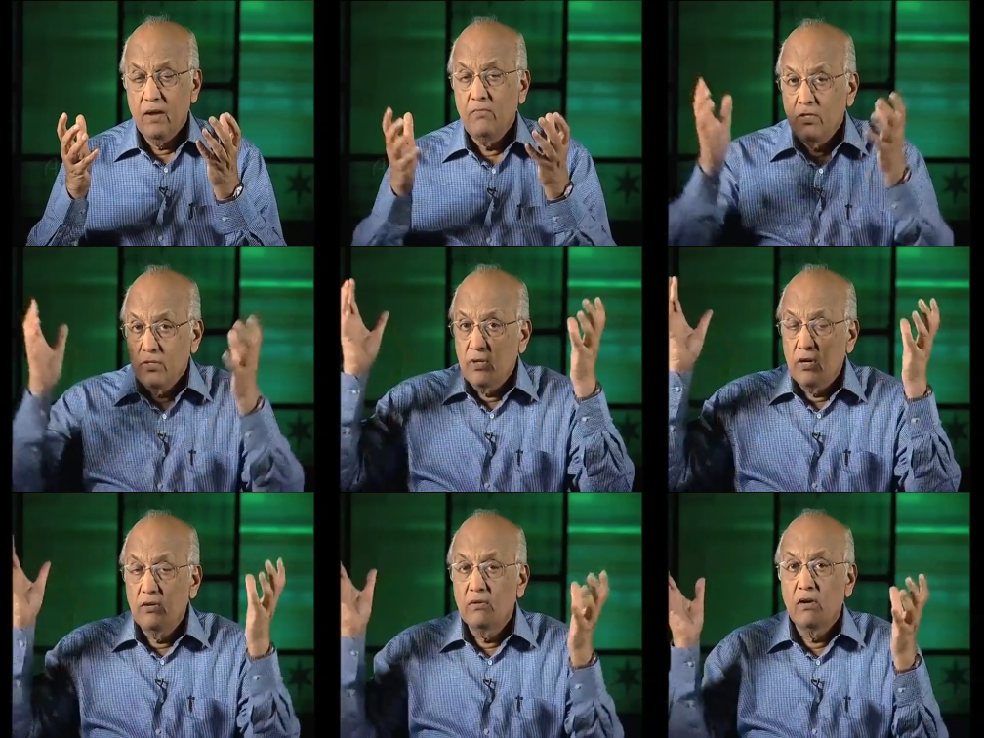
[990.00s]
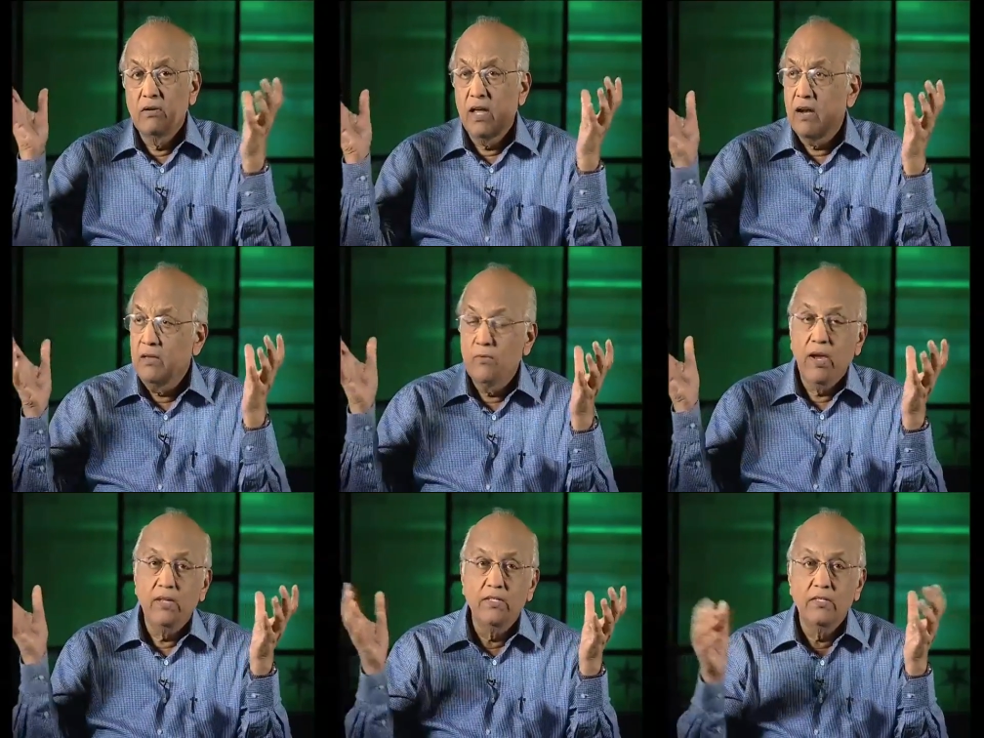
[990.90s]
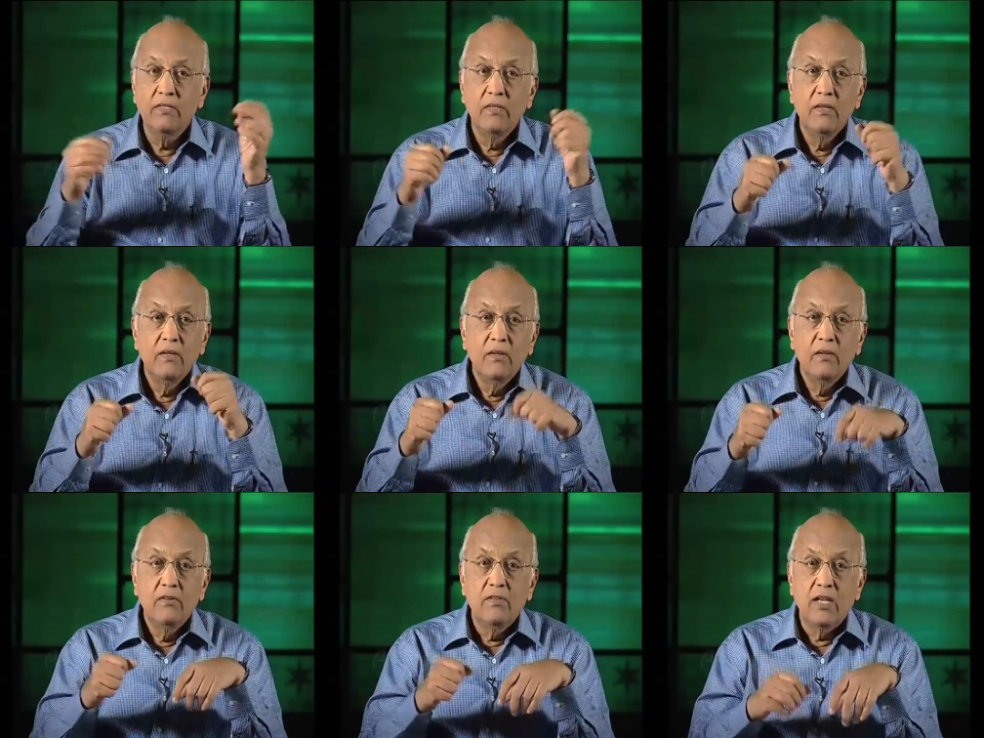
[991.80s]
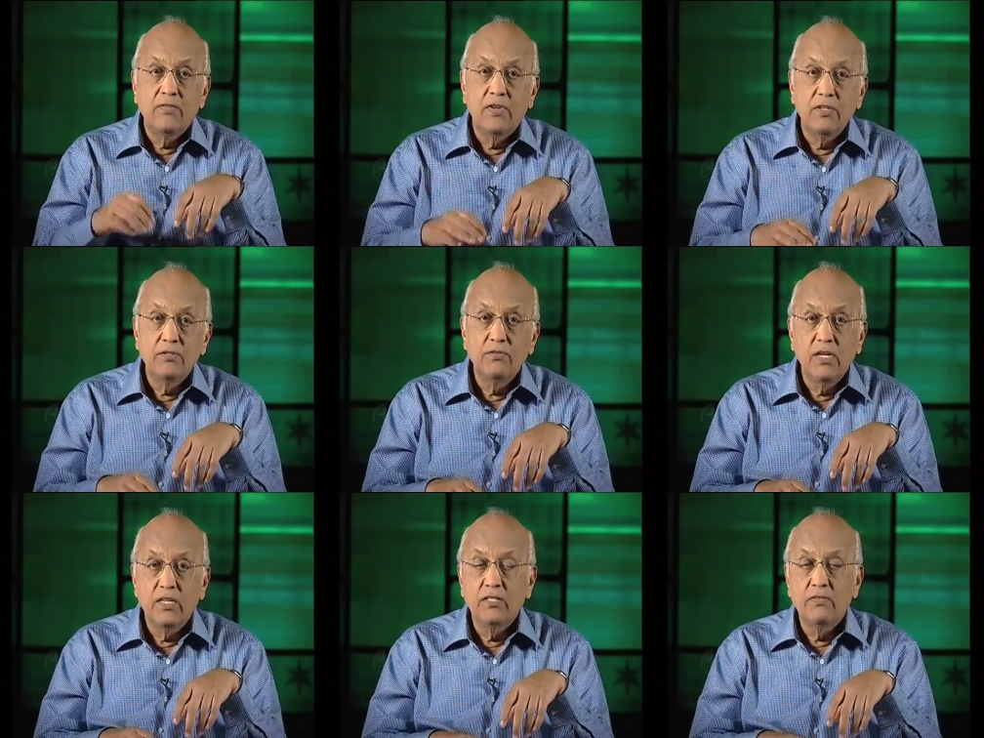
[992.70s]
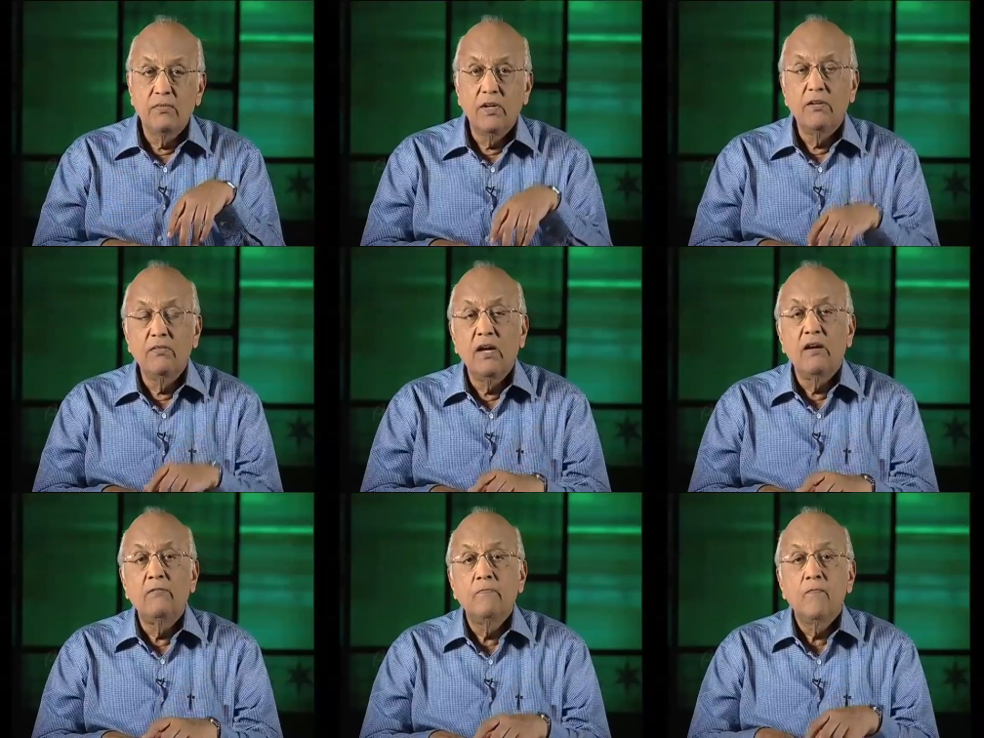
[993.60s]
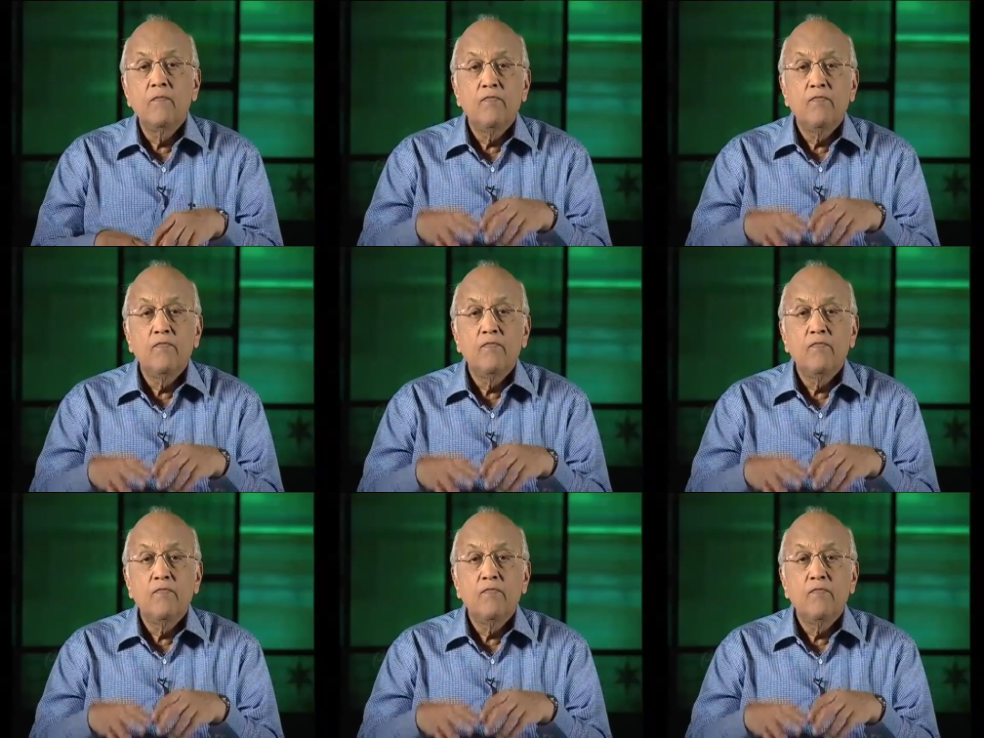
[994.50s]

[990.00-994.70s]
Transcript: That means you not go around carrying weights and transferring suitcases from here to there.